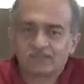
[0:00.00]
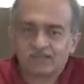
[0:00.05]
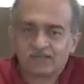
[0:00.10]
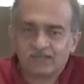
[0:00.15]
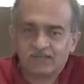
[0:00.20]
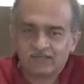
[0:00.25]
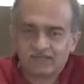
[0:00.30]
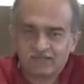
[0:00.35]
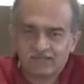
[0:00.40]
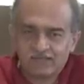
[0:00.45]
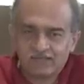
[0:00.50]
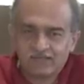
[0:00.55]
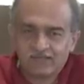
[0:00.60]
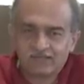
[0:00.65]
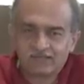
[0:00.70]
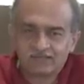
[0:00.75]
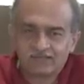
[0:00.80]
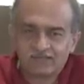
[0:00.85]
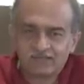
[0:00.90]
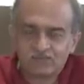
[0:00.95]
greatly
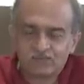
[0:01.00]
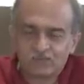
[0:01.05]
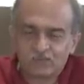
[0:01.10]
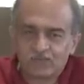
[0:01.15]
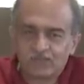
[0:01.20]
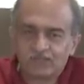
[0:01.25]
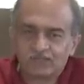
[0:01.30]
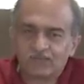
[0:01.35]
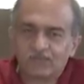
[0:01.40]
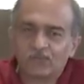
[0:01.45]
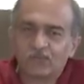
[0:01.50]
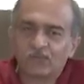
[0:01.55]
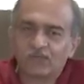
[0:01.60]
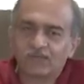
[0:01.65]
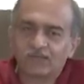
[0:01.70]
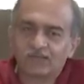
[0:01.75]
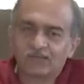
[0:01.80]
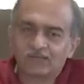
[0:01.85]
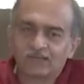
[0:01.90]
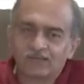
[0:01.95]
accentuated or
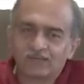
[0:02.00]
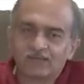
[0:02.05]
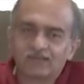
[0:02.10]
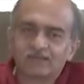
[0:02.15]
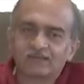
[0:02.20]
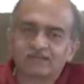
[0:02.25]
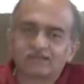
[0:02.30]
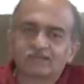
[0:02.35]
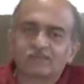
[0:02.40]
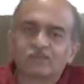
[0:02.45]
increased